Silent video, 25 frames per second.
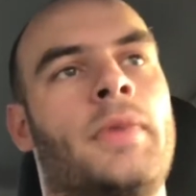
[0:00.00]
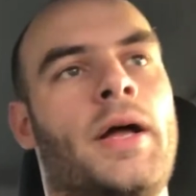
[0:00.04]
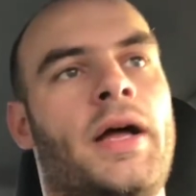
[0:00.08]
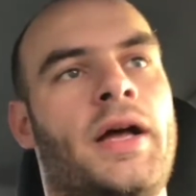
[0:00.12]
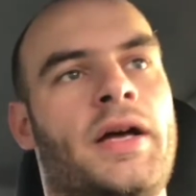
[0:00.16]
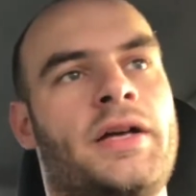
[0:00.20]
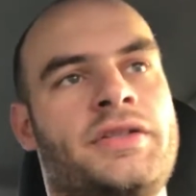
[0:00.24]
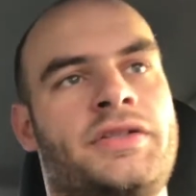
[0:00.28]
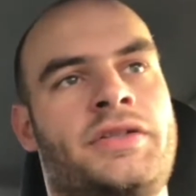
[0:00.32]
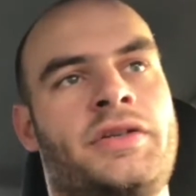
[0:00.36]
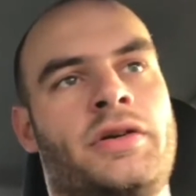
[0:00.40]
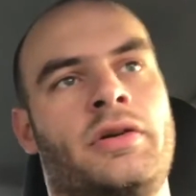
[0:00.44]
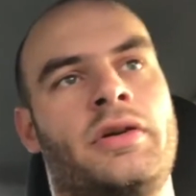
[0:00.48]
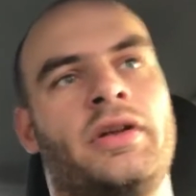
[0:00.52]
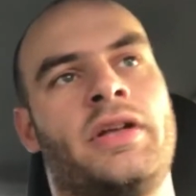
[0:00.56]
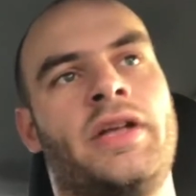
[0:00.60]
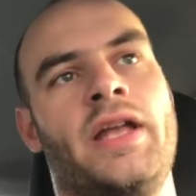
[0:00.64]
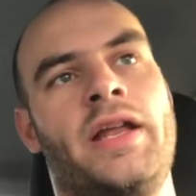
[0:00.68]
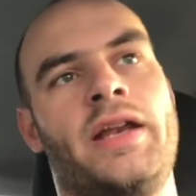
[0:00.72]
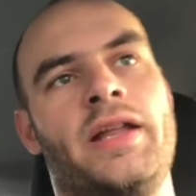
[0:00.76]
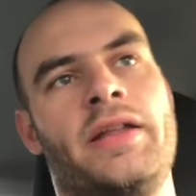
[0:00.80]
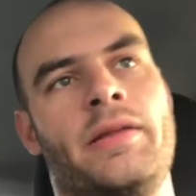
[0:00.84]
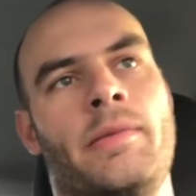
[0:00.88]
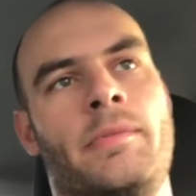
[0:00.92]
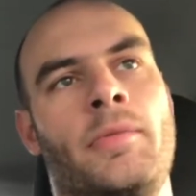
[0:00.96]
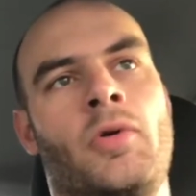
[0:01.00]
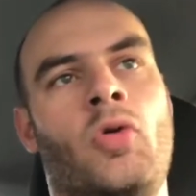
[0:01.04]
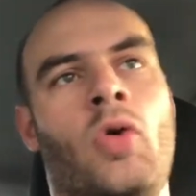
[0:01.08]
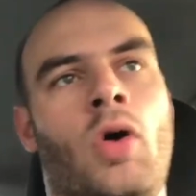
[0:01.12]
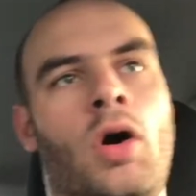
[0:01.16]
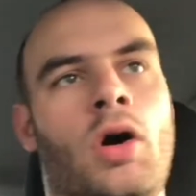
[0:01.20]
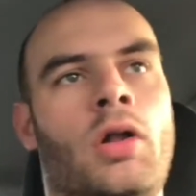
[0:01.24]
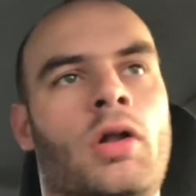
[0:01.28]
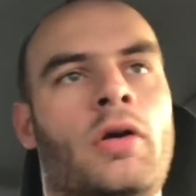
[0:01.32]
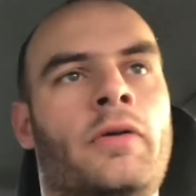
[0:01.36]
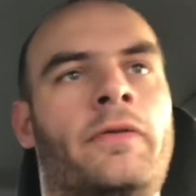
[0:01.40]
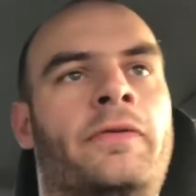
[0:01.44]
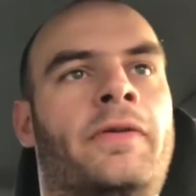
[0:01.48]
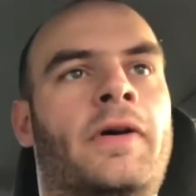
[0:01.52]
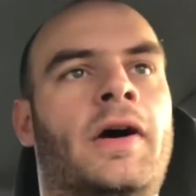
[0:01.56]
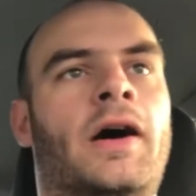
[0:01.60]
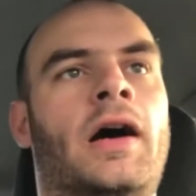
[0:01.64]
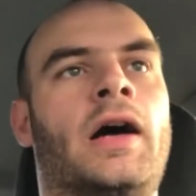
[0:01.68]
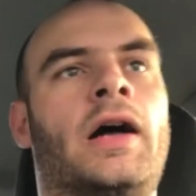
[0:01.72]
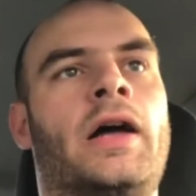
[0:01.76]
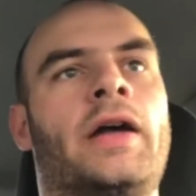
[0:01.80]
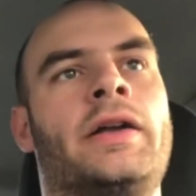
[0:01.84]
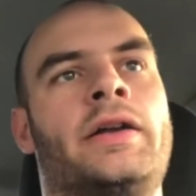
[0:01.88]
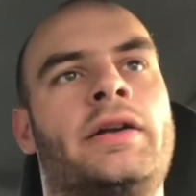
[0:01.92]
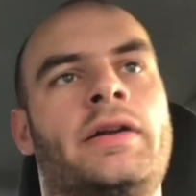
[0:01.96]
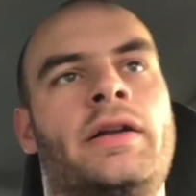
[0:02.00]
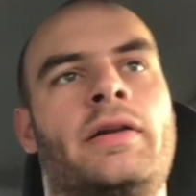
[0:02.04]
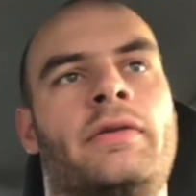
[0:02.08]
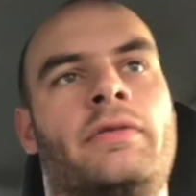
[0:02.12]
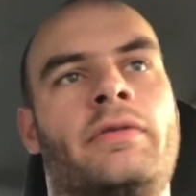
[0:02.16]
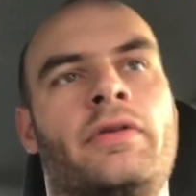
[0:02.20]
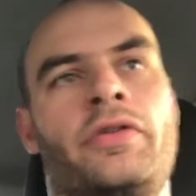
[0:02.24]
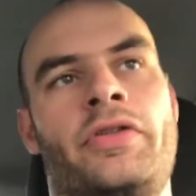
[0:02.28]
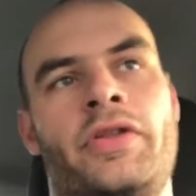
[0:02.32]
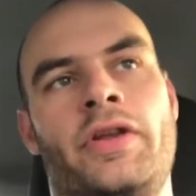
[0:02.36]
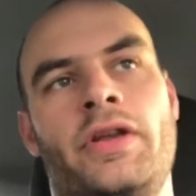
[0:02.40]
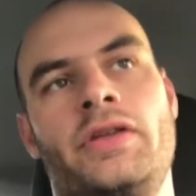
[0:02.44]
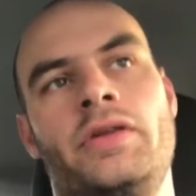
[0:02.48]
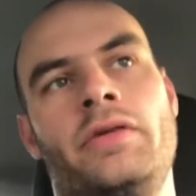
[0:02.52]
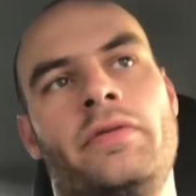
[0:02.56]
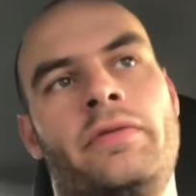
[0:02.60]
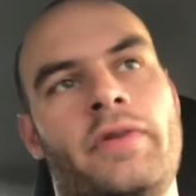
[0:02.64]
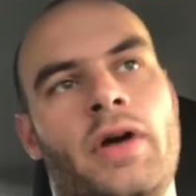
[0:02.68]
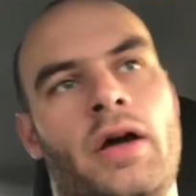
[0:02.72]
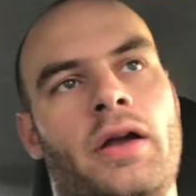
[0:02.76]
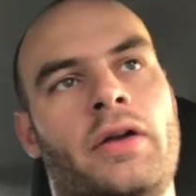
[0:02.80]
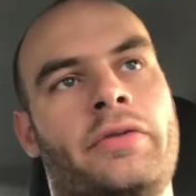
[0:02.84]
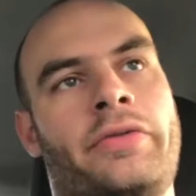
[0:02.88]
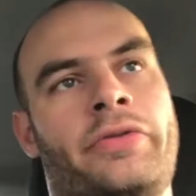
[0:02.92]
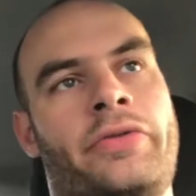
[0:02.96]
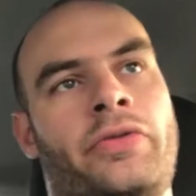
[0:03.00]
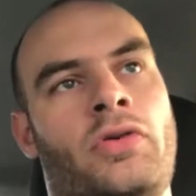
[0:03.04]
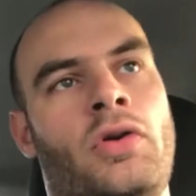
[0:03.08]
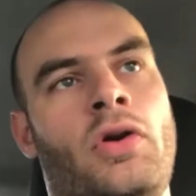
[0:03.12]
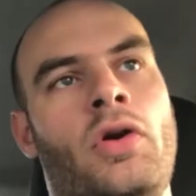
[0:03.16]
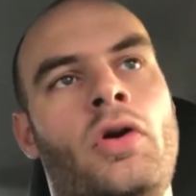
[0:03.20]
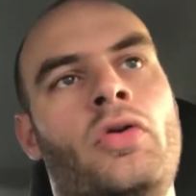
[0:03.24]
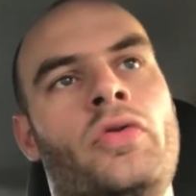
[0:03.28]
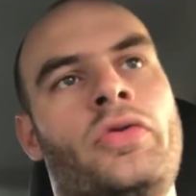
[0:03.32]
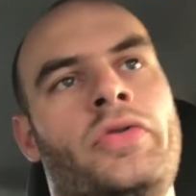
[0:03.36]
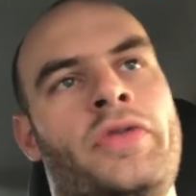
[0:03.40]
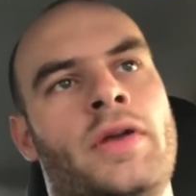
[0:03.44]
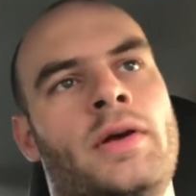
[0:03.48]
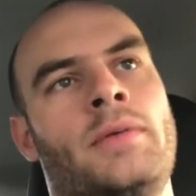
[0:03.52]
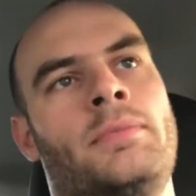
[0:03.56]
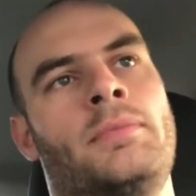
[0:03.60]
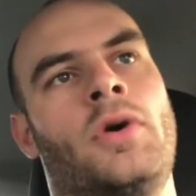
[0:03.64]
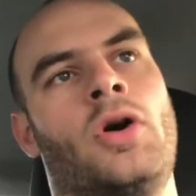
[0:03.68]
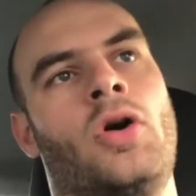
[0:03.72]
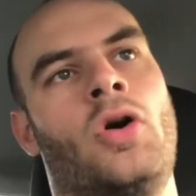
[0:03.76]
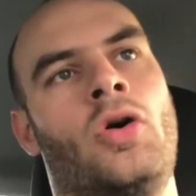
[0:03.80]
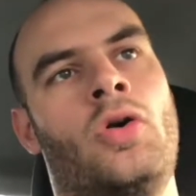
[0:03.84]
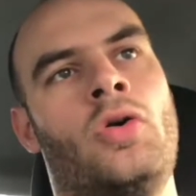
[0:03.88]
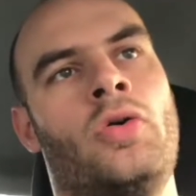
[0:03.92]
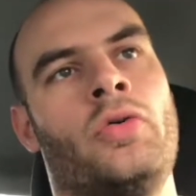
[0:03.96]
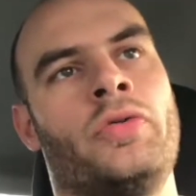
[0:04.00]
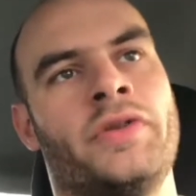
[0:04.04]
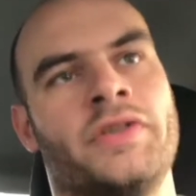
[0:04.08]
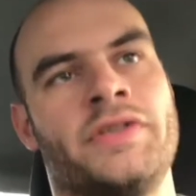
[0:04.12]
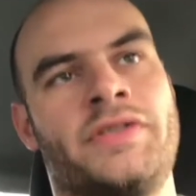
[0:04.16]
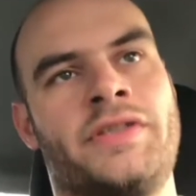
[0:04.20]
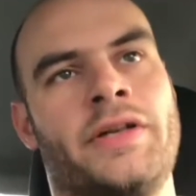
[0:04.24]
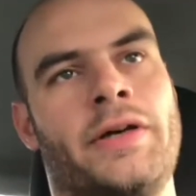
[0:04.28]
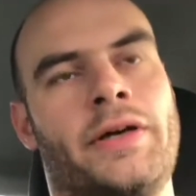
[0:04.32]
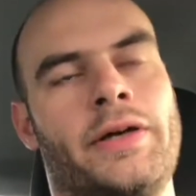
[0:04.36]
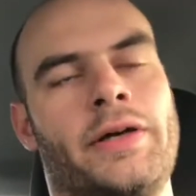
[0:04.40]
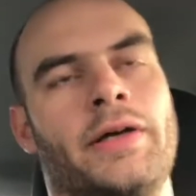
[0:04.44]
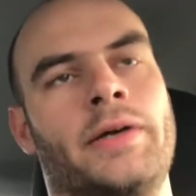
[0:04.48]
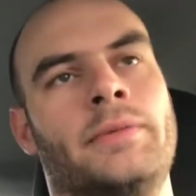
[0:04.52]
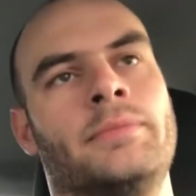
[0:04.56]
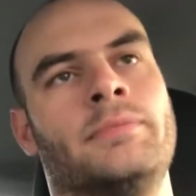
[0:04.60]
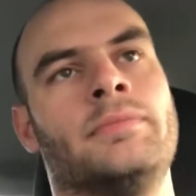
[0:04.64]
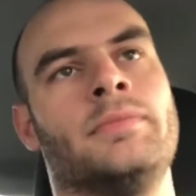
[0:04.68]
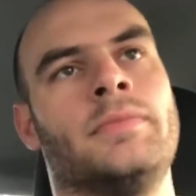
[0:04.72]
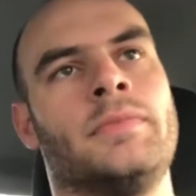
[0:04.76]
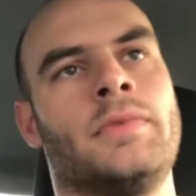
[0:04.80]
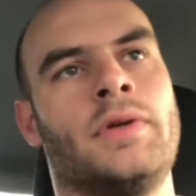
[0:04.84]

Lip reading: As you're getting them qualified and everything, you've got to throw them all the time.